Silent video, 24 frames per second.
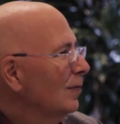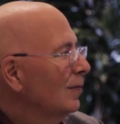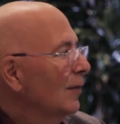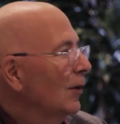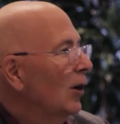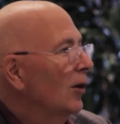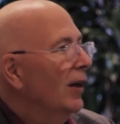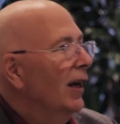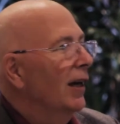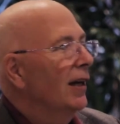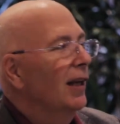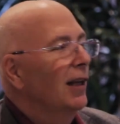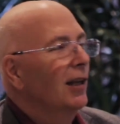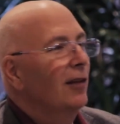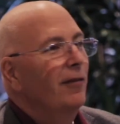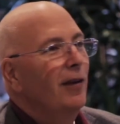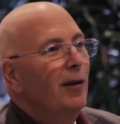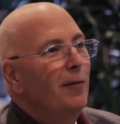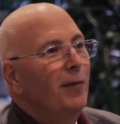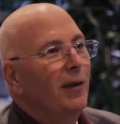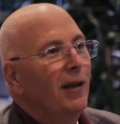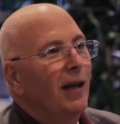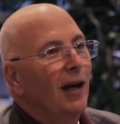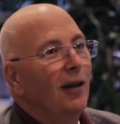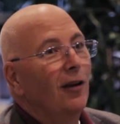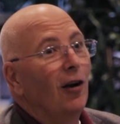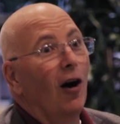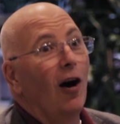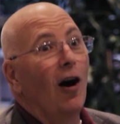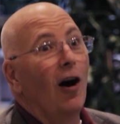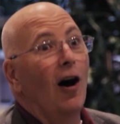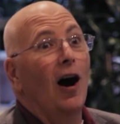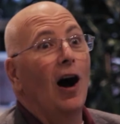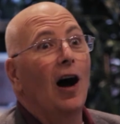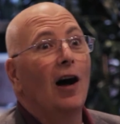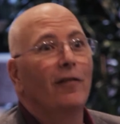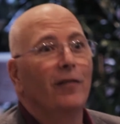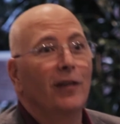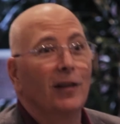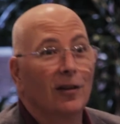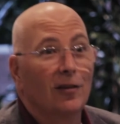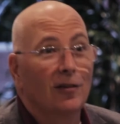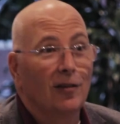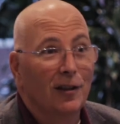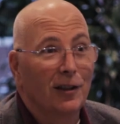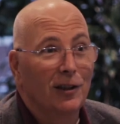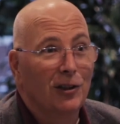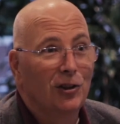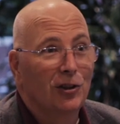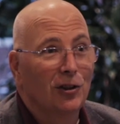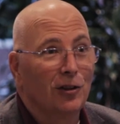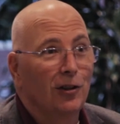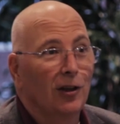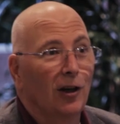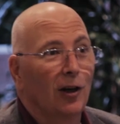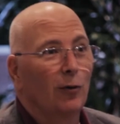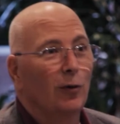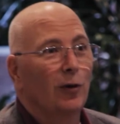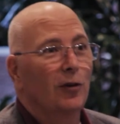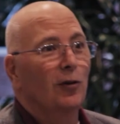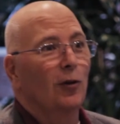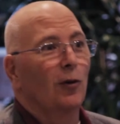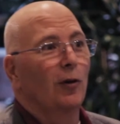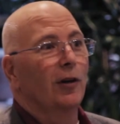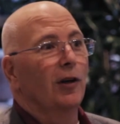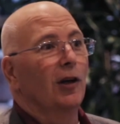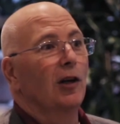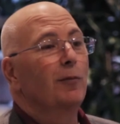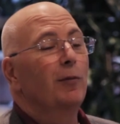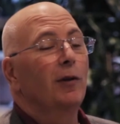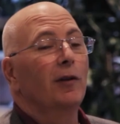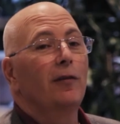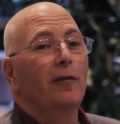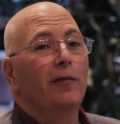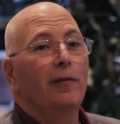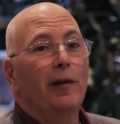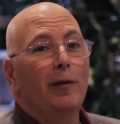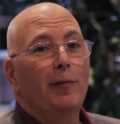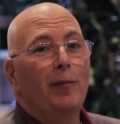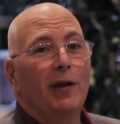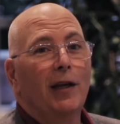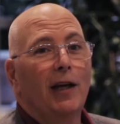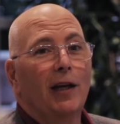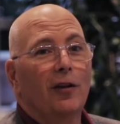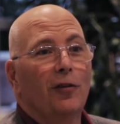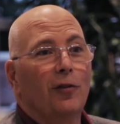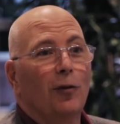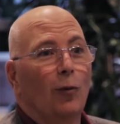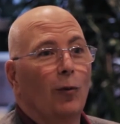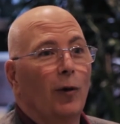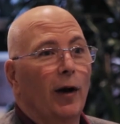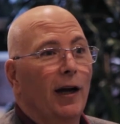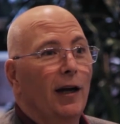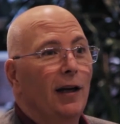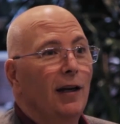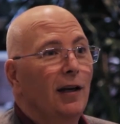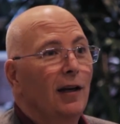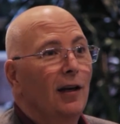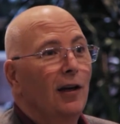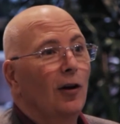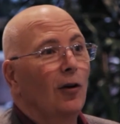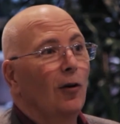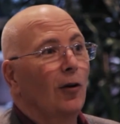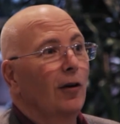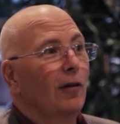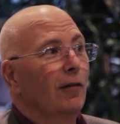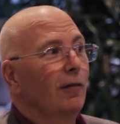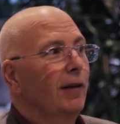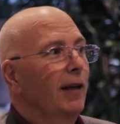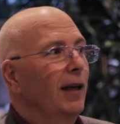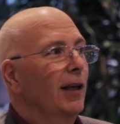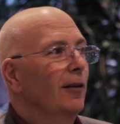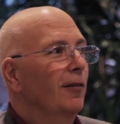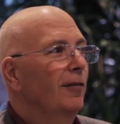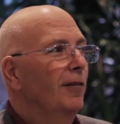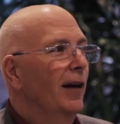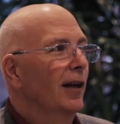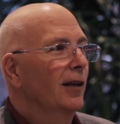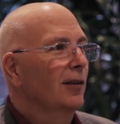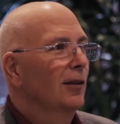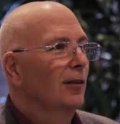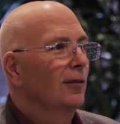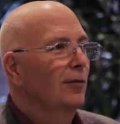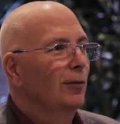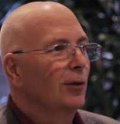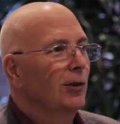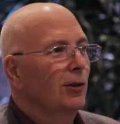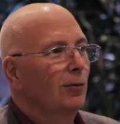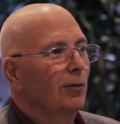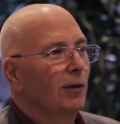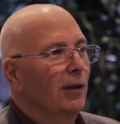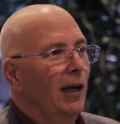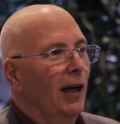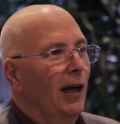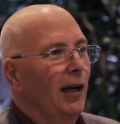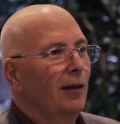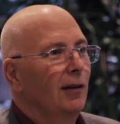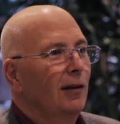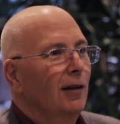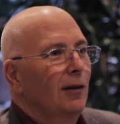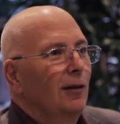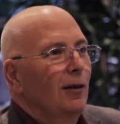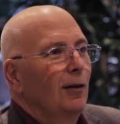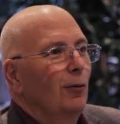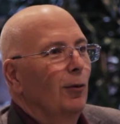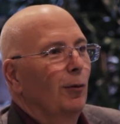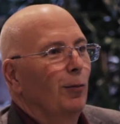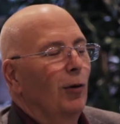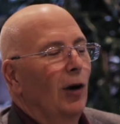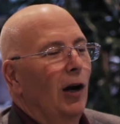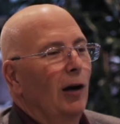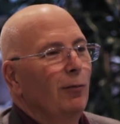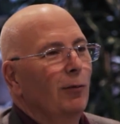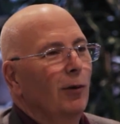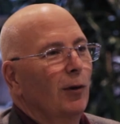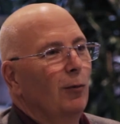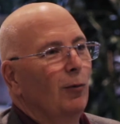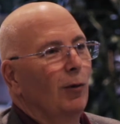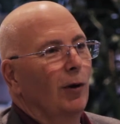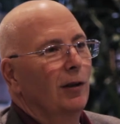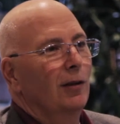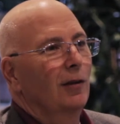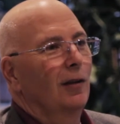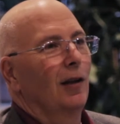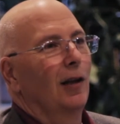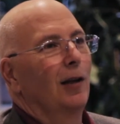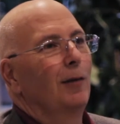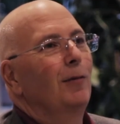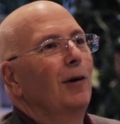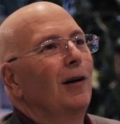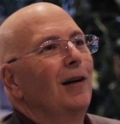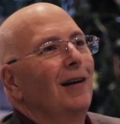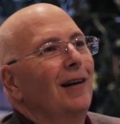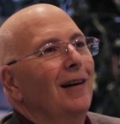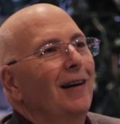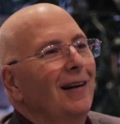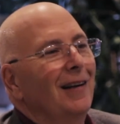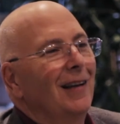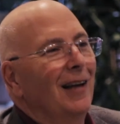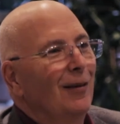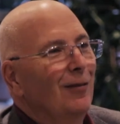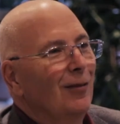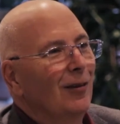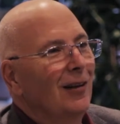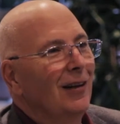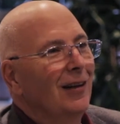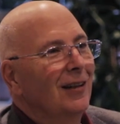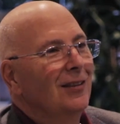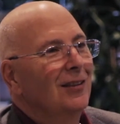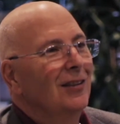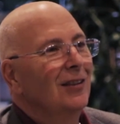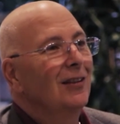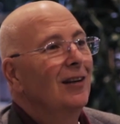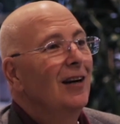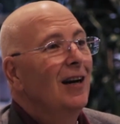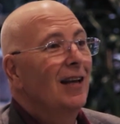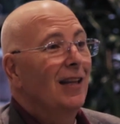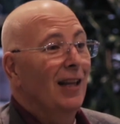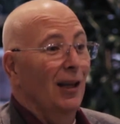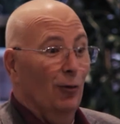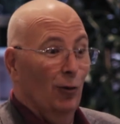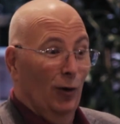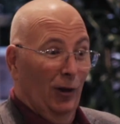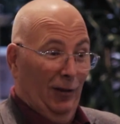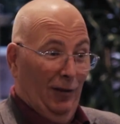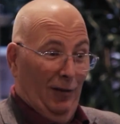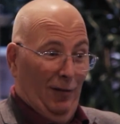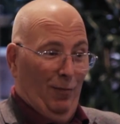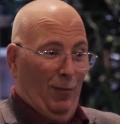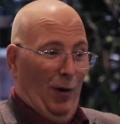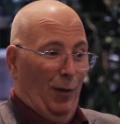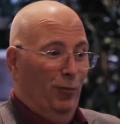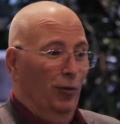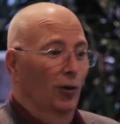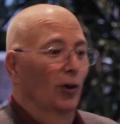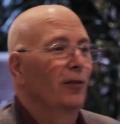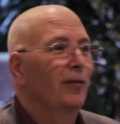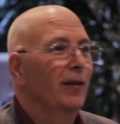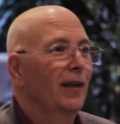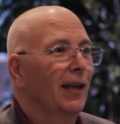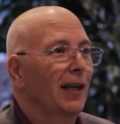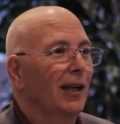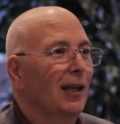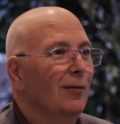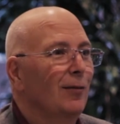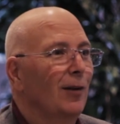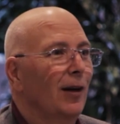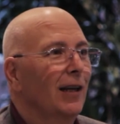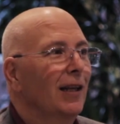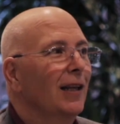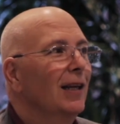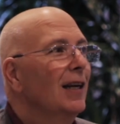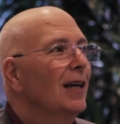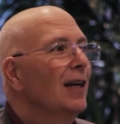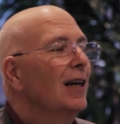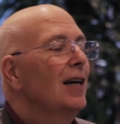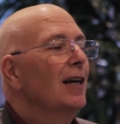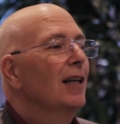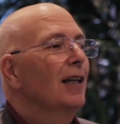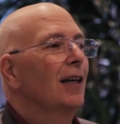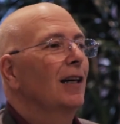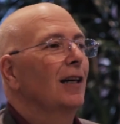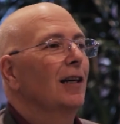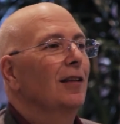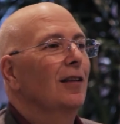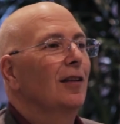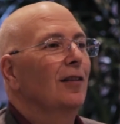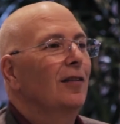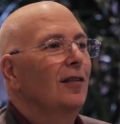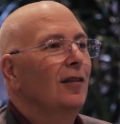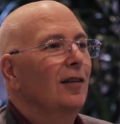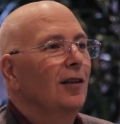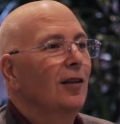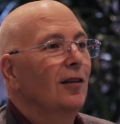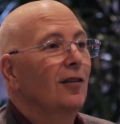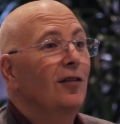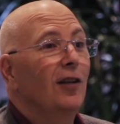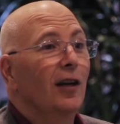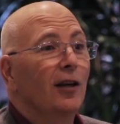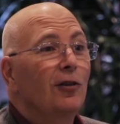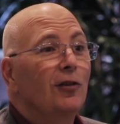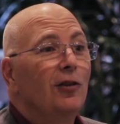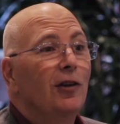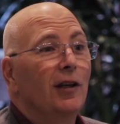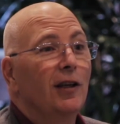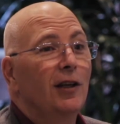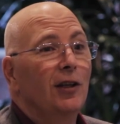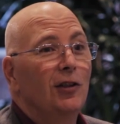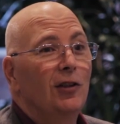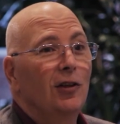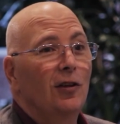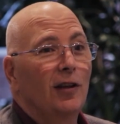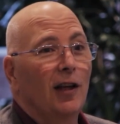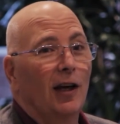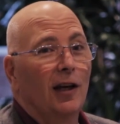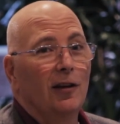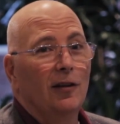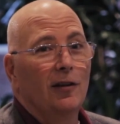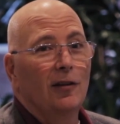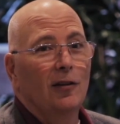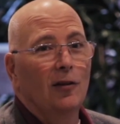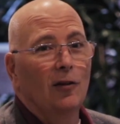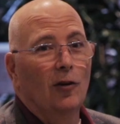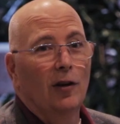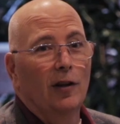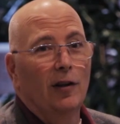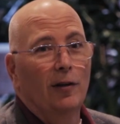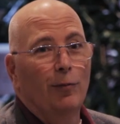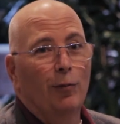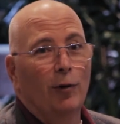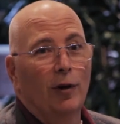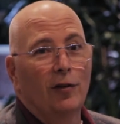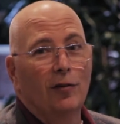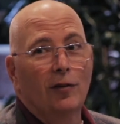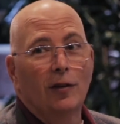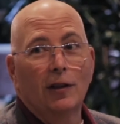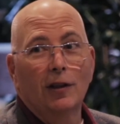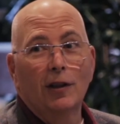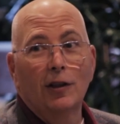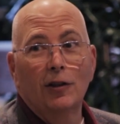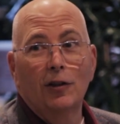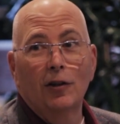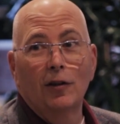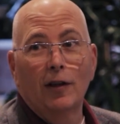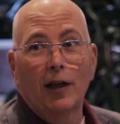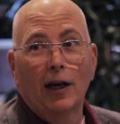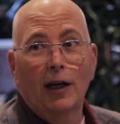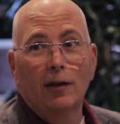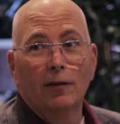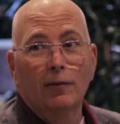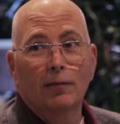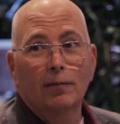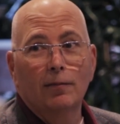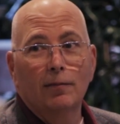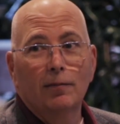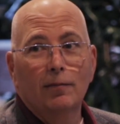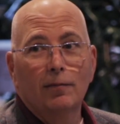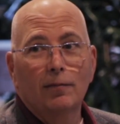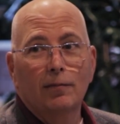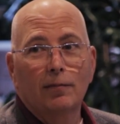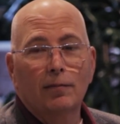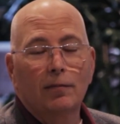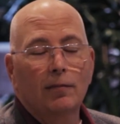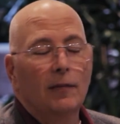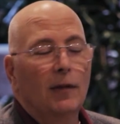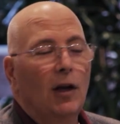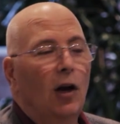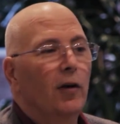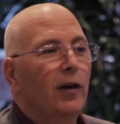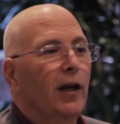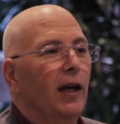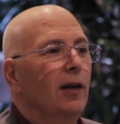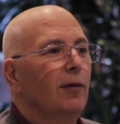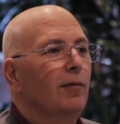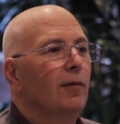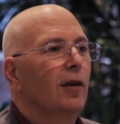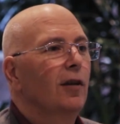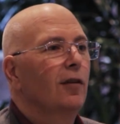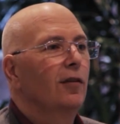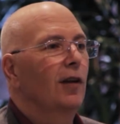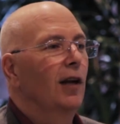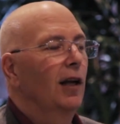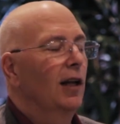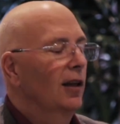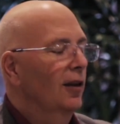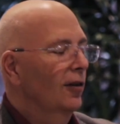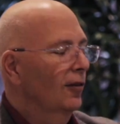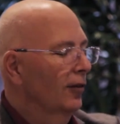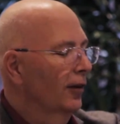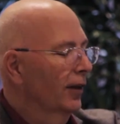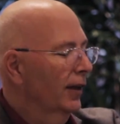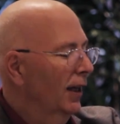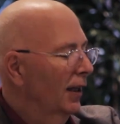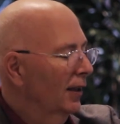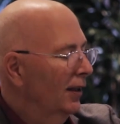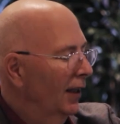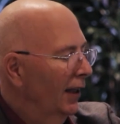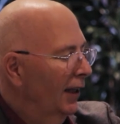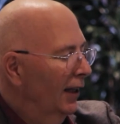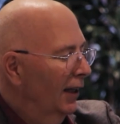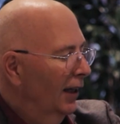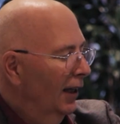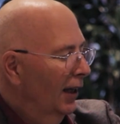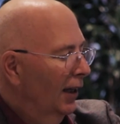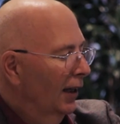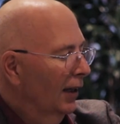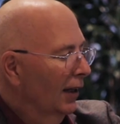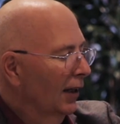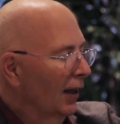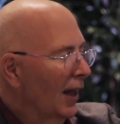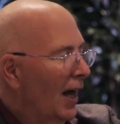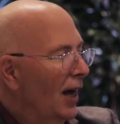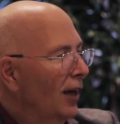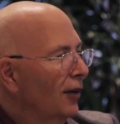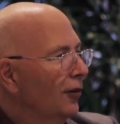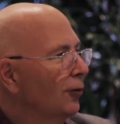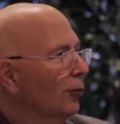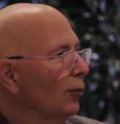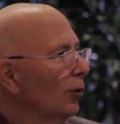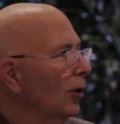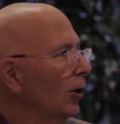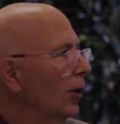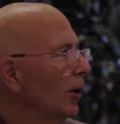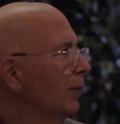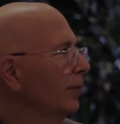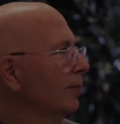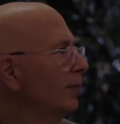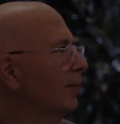Okay, and the VP Ed obviously should know what's going on, but the VP Ed is away or ineffective, which we had a problem with one club I belonged to. They weren't approving anybody. The Secretary can do that, or the President can do that. Okay, so now let's look at the last role.